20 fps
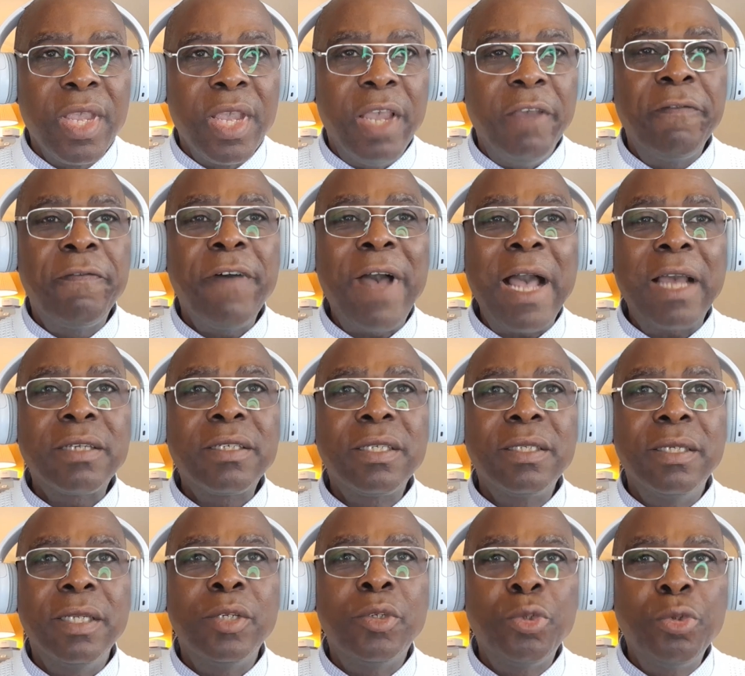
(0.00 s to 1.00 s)
In
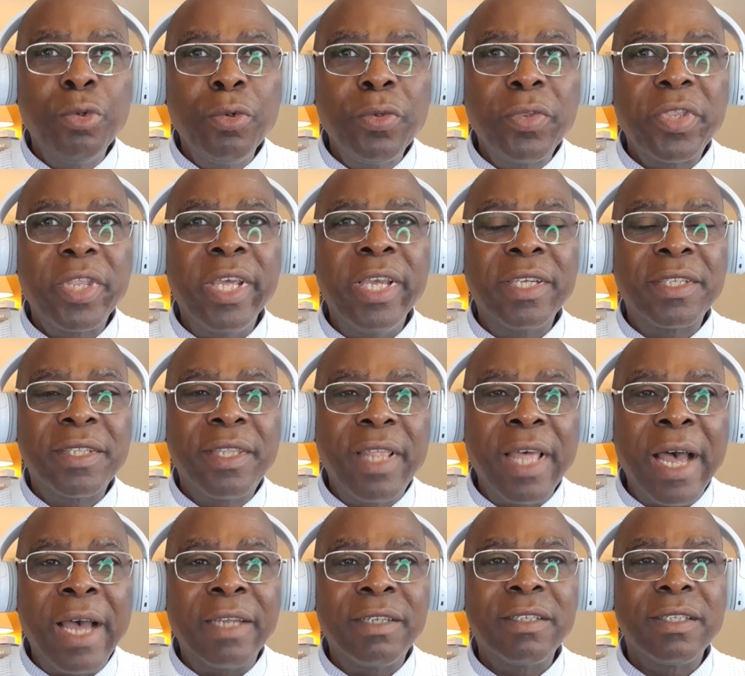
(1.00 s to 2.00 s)
fact, the truth is
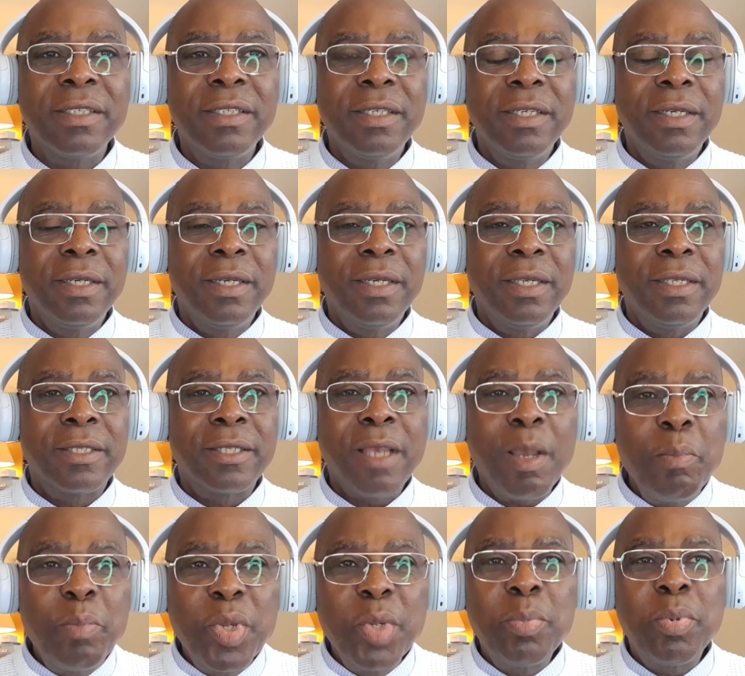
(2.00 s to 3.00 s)
that
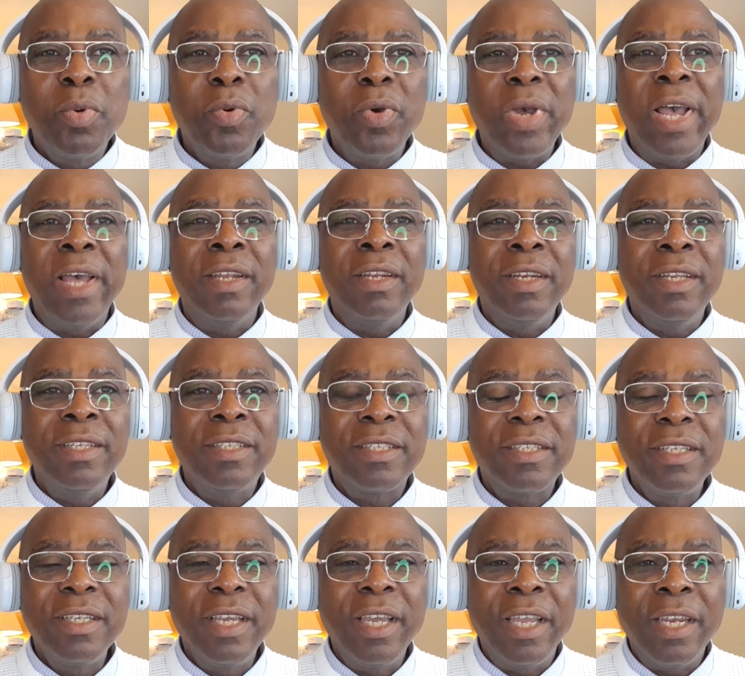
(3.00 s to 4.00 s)
some people
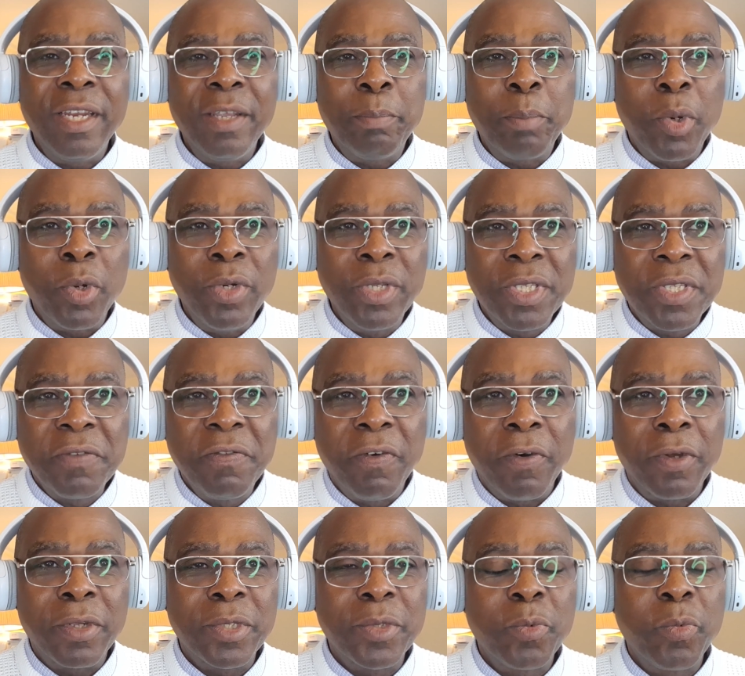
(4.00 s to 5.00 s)
enlist in the police
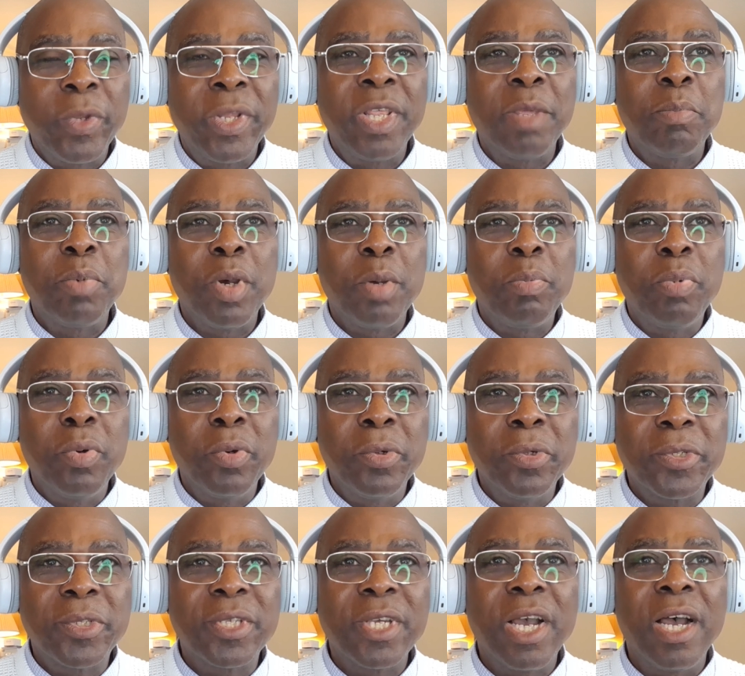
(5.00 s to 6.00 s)
force with the
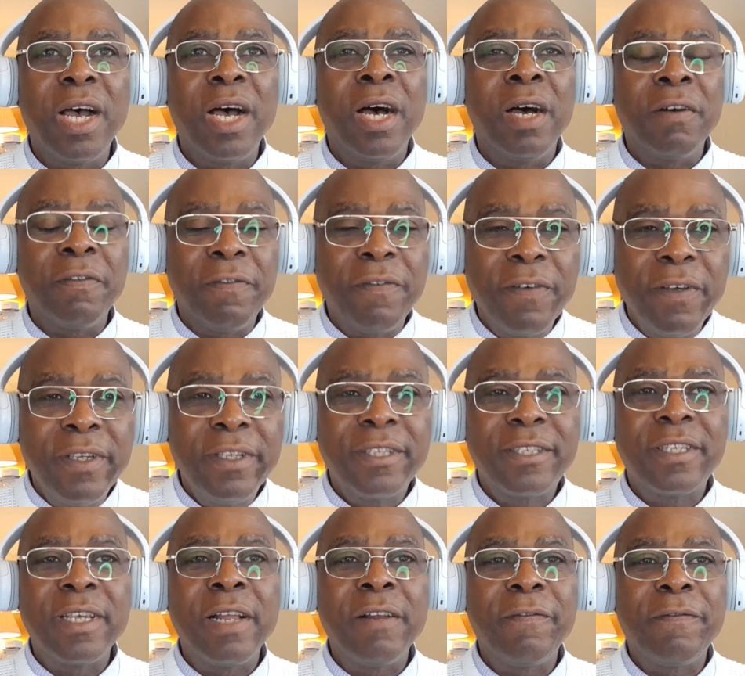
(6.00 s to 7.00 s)
purpose of
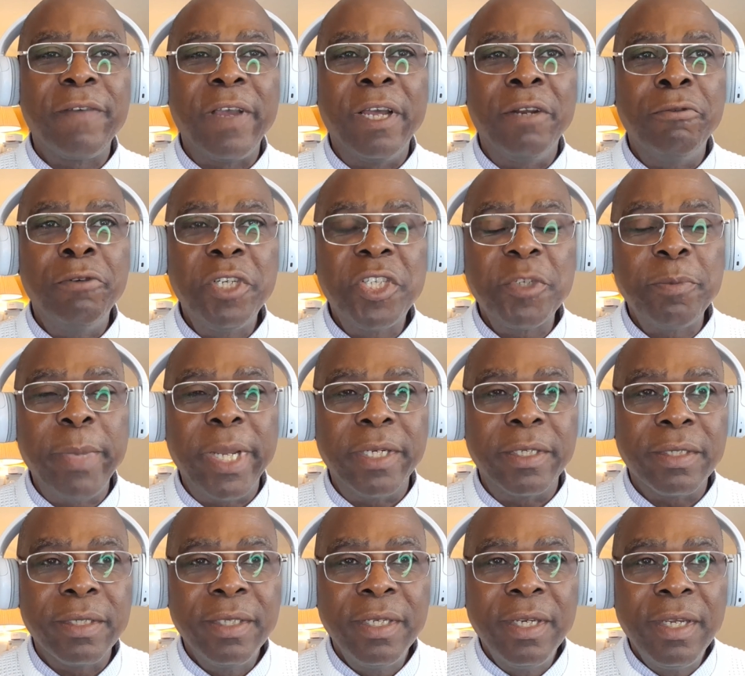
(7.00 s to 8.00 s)
self-enrichment.
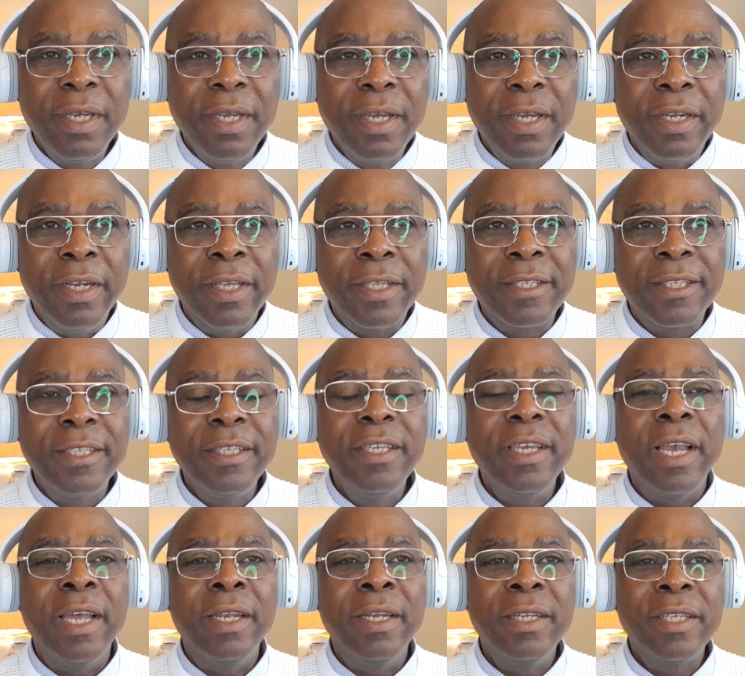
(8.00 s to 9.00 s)
They see
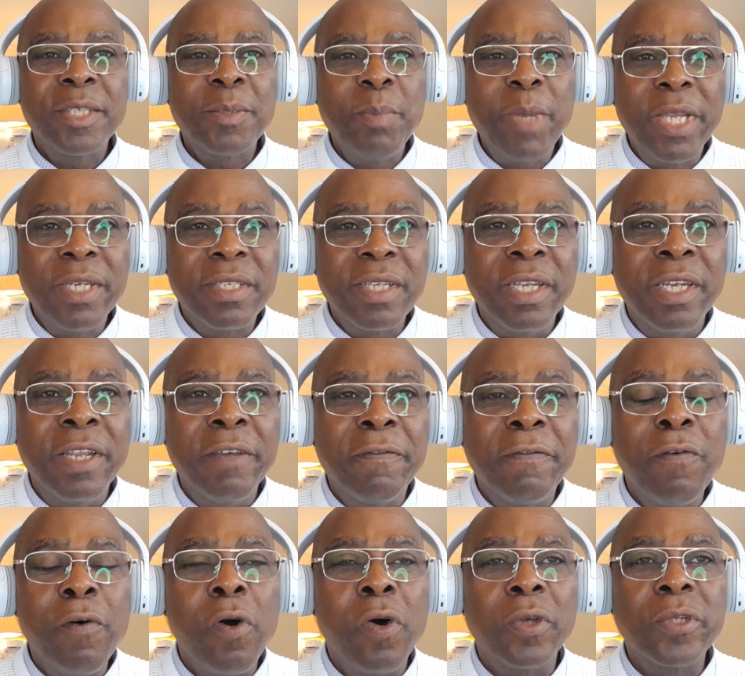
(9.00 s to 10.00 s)
enlistment in the
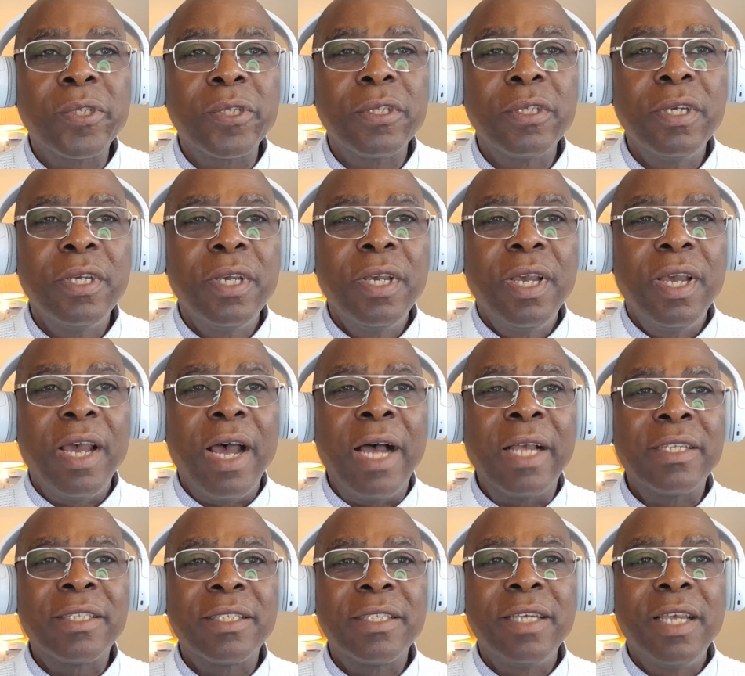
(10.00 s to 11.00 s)
force
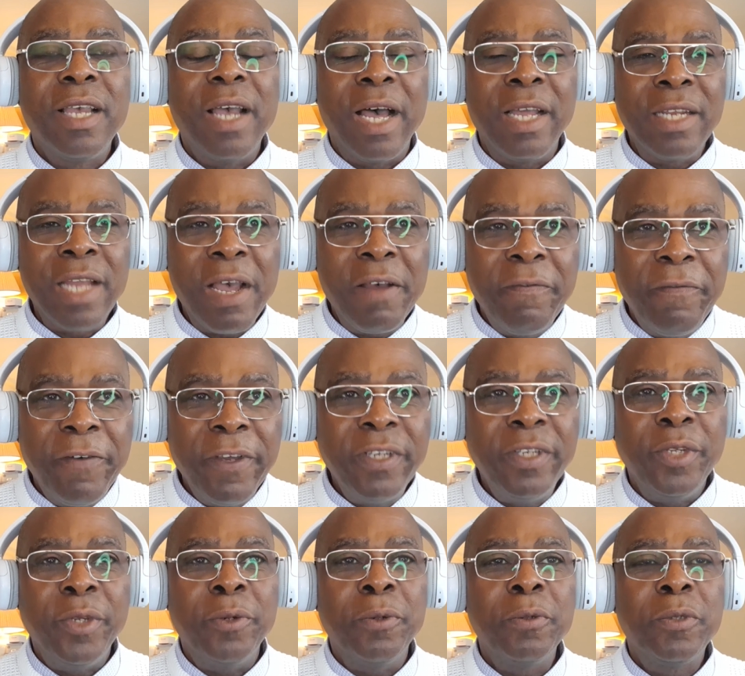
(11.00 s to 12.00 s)
as an
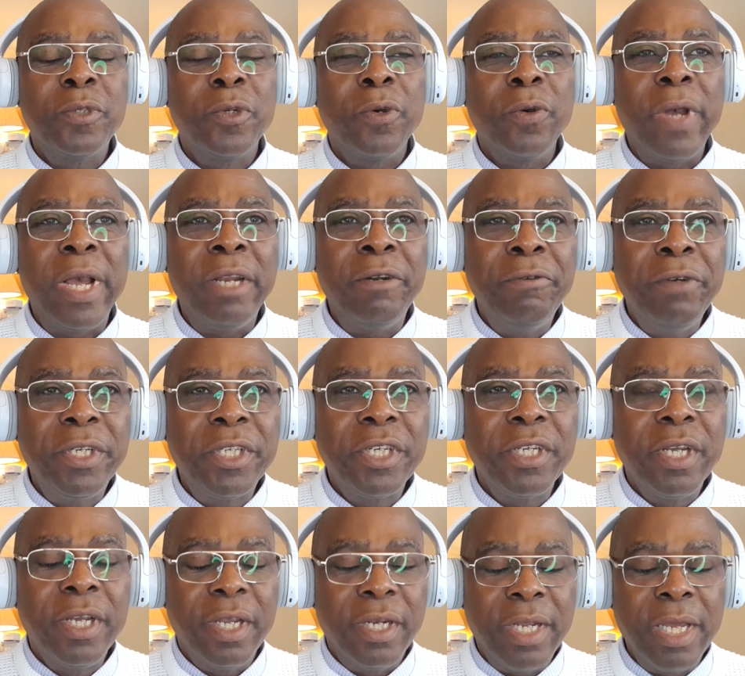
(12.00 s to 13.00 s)
avenue to enrich
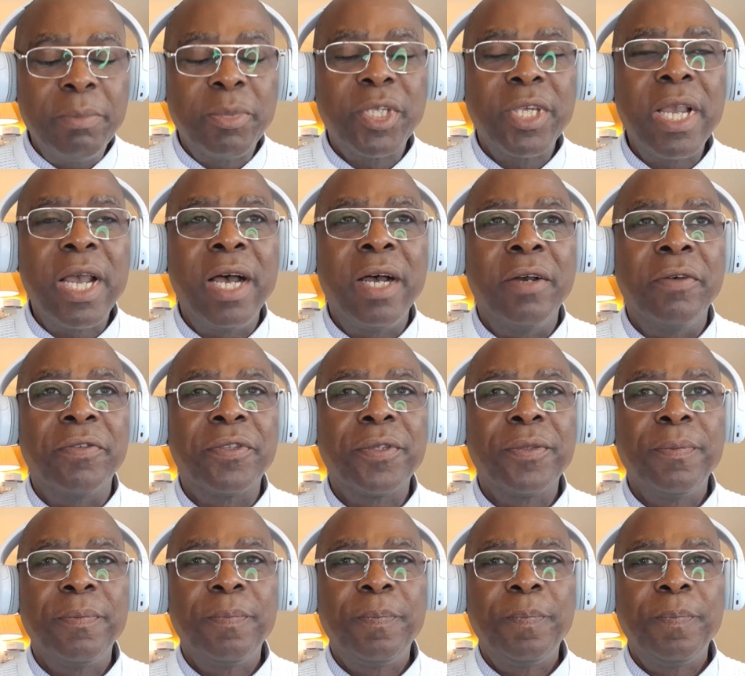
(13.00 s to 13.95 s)
themselves.